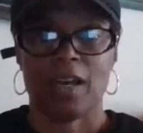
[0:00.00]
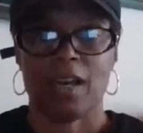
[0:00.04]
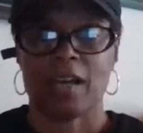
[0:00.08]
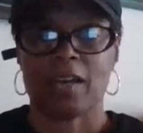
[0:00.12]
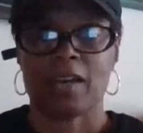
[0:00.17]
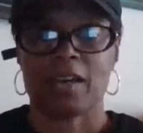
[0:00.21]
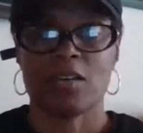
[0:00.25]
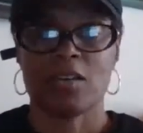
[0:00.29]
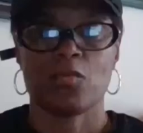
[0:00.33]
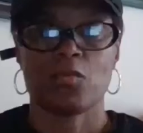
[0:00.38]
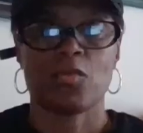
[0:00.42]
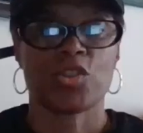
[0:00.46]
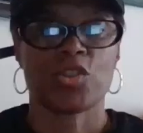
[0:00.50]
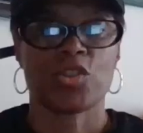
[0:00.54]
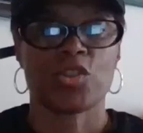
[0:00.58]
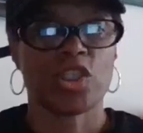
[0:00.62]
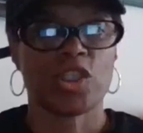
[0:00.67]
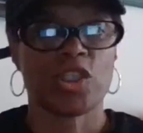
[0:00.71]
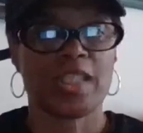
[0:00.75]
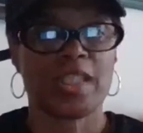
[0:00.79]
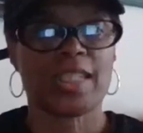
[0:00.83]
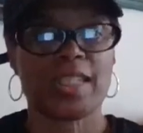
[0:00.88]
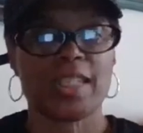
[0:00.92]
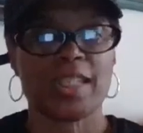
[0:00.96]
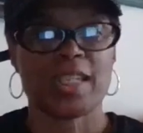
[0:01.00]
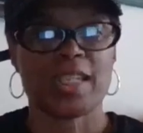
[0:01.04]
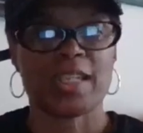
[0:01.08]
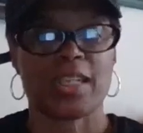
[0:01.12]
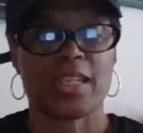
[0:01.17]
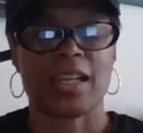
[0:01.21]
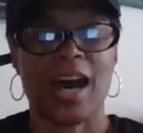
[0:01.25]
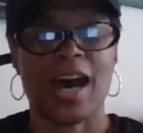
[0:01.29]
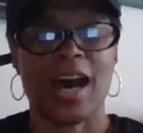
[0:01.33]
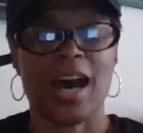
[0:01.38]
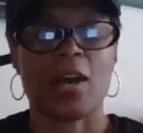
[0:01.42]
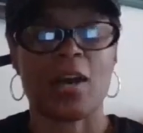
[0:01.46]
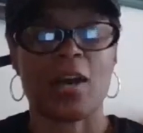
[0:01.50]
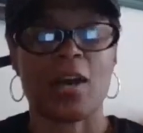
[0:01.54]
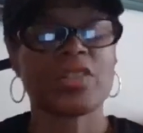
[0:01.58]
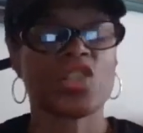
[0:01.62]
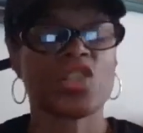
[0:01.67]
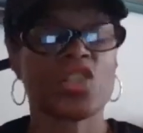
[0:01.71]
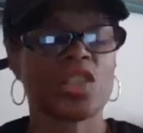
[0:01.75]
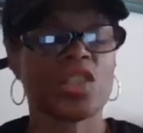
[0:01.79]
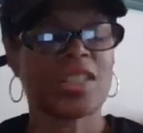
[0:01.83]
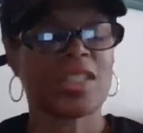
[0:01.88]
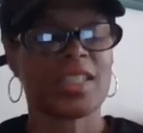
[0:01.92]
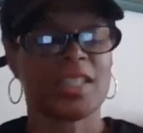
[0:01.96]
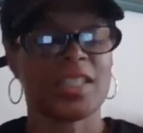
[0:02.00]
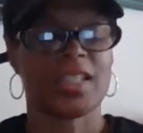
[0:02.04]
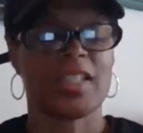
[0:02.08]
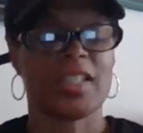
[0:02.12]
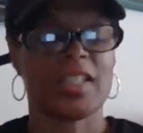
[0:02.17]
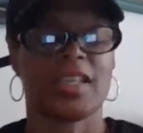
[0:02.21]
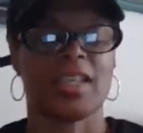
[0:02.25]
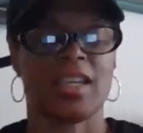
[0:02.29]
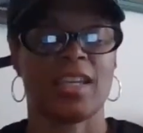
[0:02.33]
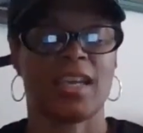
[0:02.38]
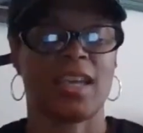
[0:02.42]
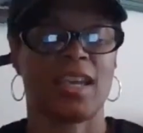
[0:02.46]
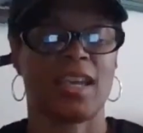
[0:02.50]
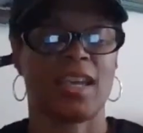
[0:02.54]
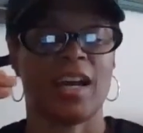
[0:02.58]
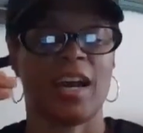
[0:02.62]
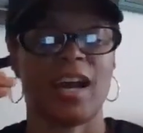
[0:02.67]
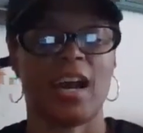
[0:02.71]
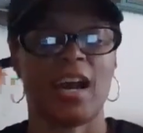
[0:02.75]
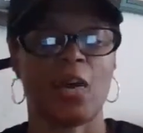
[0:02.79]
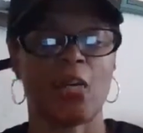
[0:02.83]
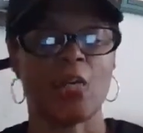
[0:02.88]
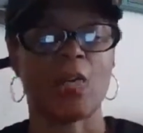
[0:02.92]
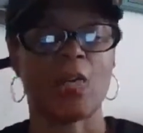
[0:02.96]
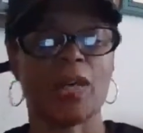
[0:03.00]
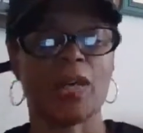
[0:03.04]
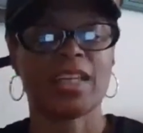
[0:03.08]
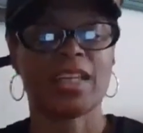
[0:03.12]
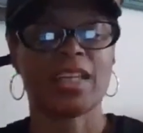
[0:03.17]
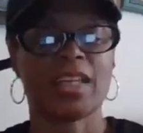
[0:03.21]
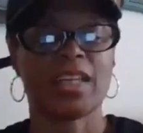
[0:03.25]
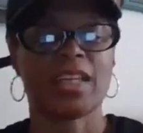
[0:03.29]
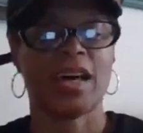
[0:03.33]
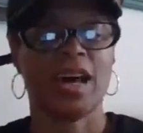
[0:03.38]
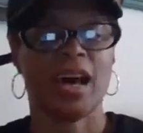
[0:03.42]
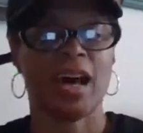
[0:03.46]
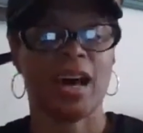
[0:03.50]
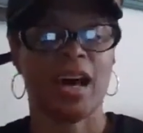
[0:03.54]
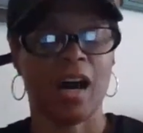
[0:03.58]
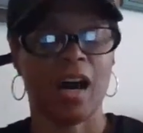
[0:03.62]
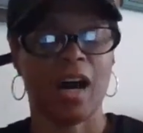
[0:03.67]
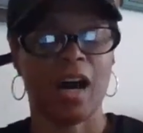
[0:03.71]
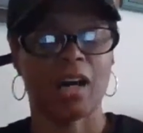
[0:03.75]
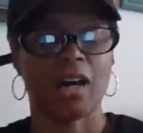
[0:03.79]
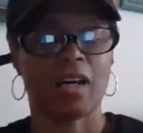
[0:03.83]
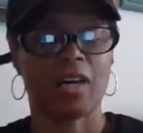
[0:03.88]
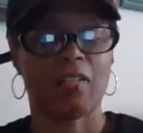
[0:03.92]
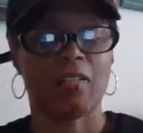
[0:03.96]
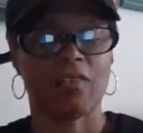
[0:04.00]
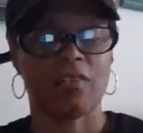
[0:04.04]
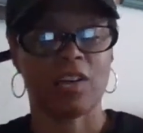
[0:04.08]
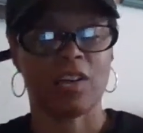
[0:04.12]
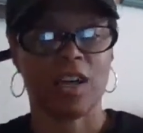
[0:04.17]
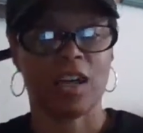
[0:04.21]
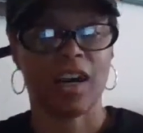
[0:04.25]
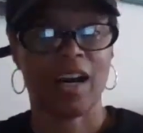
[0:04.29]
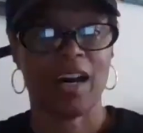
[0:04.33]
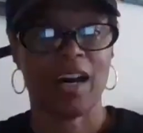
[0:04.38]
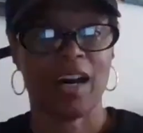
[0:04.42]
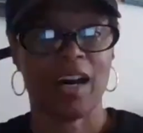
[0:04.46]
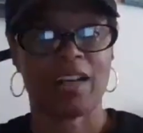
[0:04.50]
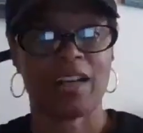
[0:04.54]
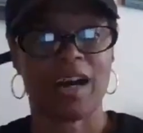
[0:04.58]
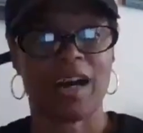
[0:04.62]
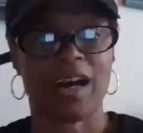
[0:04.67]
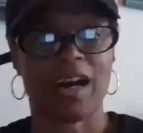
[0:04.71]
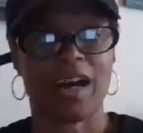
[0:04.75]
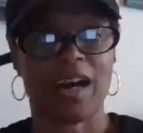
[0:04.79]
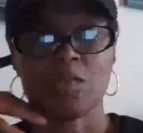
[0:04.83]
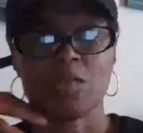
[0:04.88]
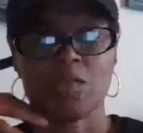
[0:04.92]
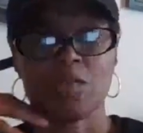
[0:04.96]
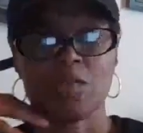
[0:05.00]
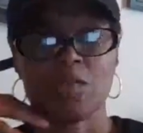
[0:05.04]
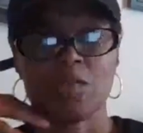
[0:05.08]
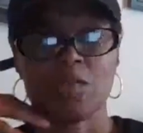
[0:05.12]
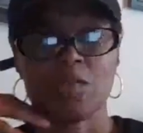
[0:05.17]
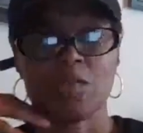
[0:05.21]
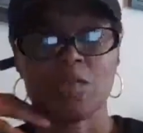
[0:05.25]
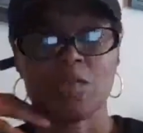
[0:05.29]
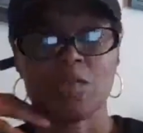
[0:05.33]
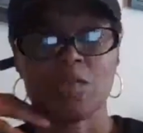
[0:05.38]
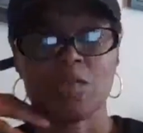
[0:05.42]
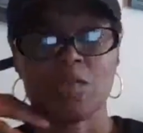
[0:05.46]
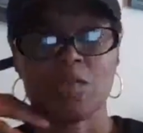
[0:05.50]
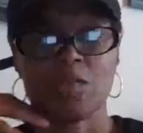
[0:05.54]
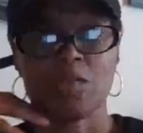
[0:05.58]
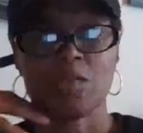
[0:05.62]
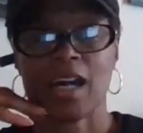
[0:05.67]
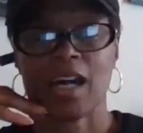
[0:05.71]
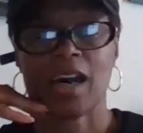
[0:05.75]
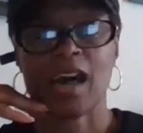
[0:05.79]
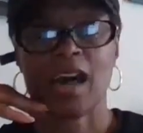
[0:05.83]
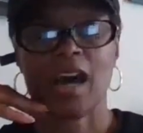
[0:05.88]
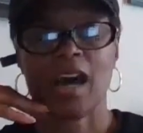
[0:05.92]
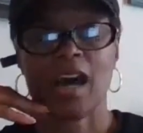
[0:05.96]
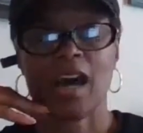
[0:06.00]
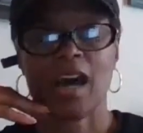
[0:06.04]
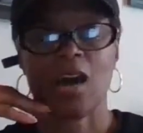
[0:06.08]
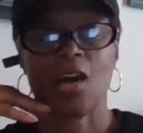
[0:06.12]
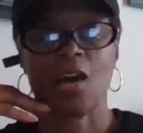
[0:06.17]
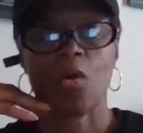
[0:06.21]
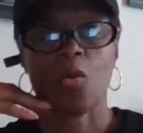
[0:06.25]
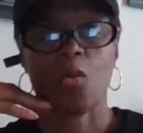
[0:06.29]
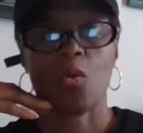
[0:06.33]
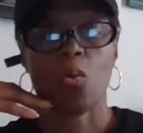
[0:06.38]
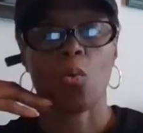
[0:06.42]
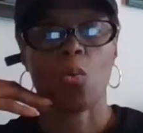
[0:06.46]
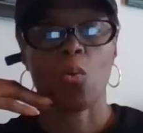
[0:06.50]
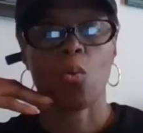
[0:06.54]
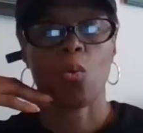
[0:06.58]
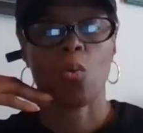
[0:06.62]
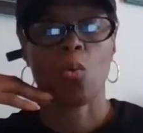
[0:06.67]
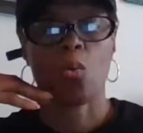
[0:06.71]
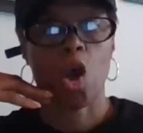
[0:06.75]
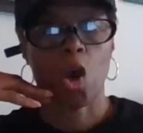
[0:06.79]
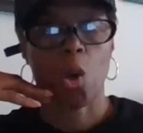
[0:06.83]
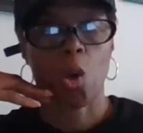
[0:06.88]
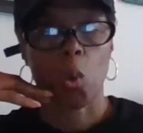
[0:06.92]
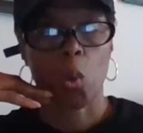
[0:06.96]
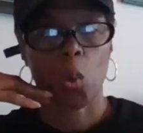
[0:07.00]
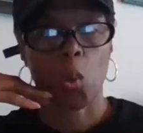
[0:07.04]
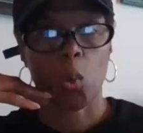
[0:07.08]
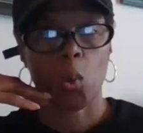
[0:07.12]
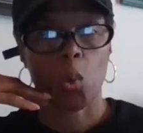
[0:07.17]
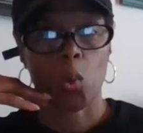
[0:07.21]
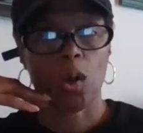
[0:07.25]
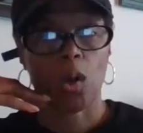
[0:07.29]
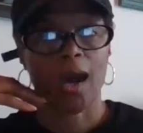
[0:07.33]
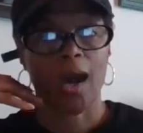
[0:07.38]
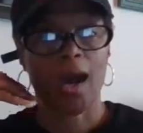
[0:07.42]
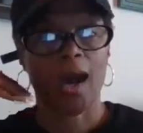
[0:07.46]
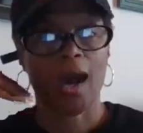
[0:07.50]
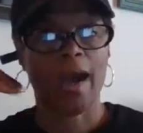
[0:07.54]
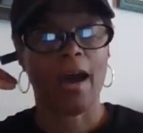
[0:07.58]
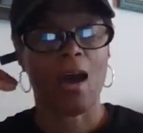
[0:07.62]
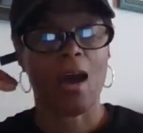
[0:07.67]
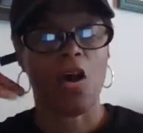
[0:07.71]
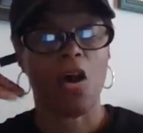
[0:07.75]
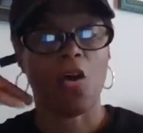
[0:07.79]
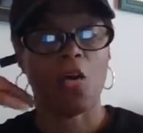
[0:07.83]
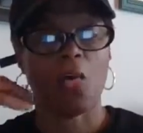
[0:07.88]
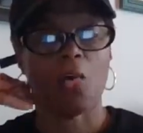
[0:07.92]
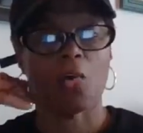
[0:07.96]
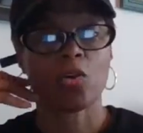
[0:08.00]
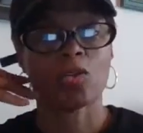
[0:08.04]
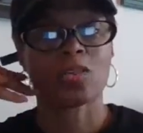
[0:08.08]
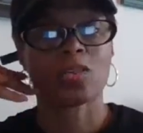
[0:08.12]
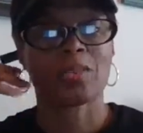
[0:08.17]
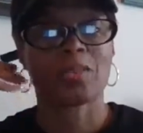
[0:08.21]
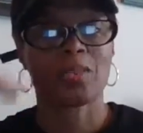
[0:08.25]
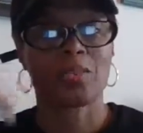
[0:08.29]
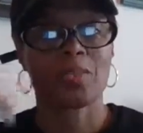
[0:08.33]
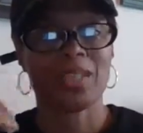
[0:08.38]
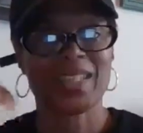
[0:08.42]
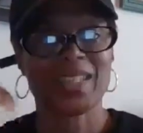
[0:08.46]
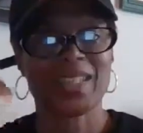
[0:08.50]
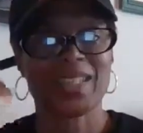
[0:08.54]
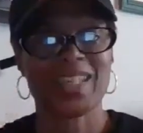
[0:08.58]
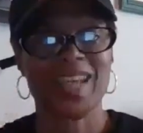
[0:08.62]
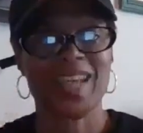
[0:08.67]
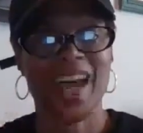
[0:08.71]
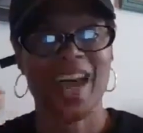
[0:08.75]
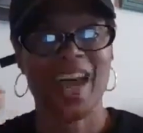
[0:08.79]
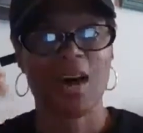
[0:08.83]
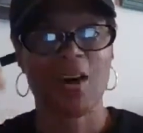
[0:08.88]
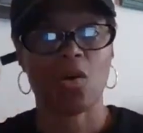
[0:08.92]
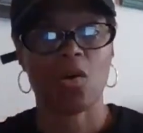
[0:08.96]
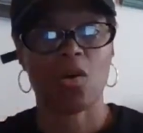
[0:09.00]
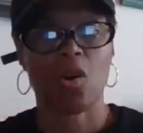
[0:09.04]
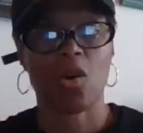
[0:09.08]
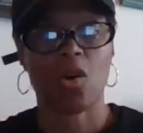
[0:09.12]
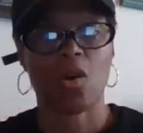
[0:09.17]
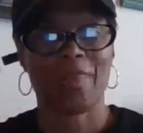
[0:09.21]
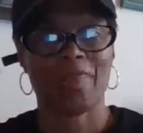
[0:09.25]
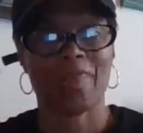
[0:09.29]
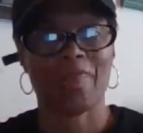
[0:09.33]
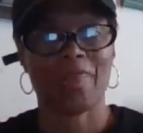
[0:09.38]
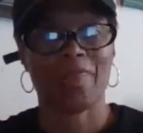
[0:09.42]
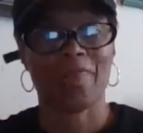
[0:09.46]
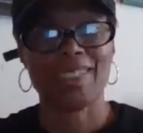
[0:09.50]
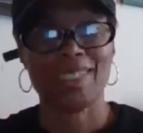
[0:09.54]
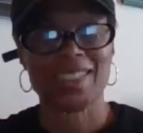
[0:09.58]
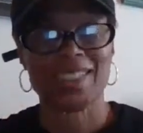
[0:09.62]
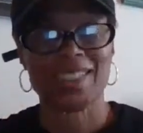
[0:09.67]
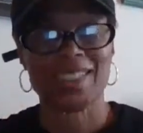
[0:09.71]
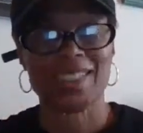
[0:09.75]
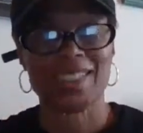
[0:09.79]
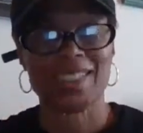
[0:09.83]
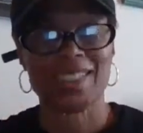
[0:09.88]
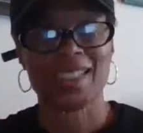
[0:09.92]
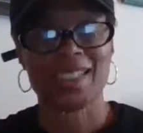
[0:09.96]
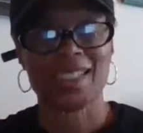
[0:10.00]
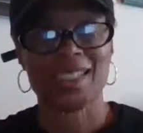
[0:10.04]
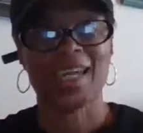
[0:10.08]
It was just, and I wasn't in awe of God. I was just like, whoa, I almost missed out on this.